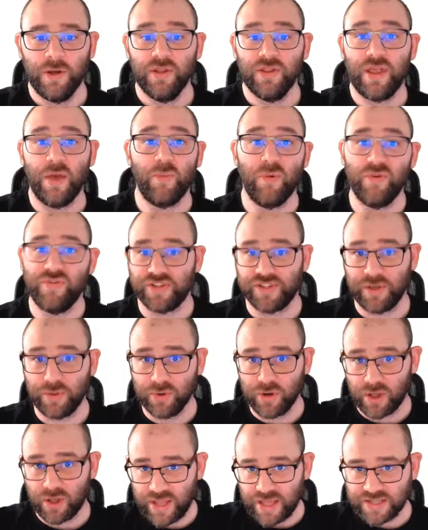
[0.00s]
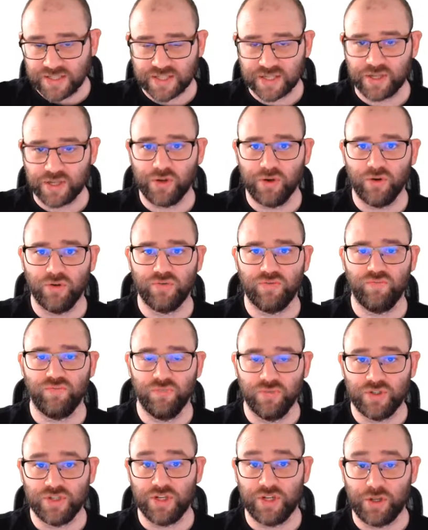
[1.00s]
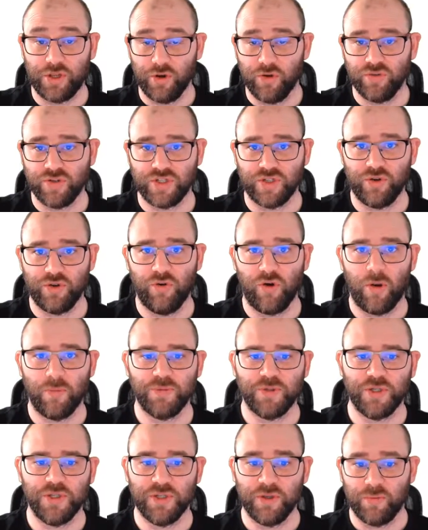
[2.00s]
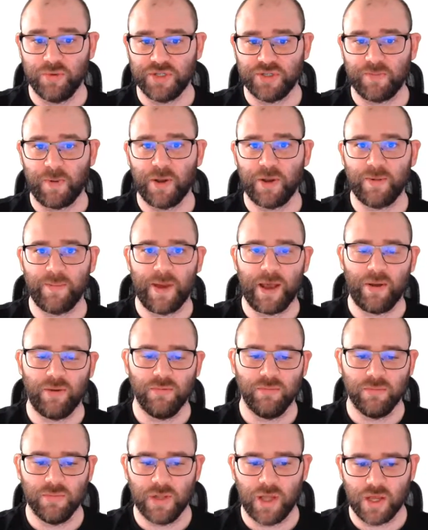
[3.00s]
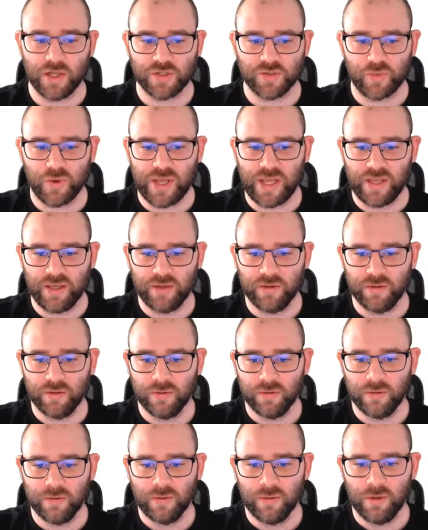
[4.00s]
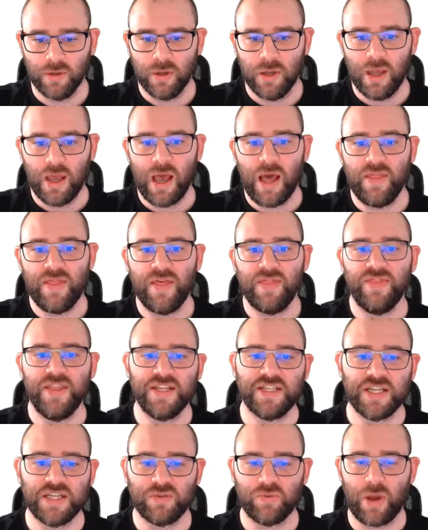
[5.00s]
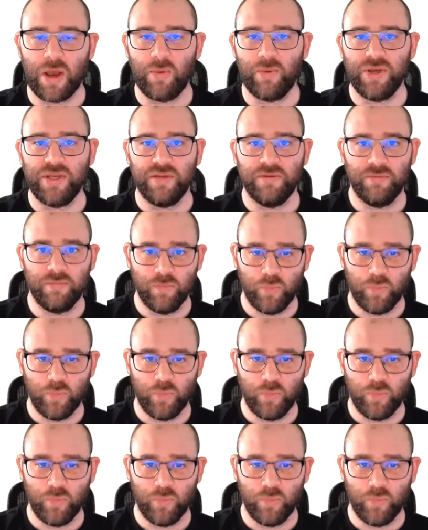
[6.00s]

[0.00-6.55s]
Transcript: Then we've still got that secure restore option that we spoke about last week. And then this is where we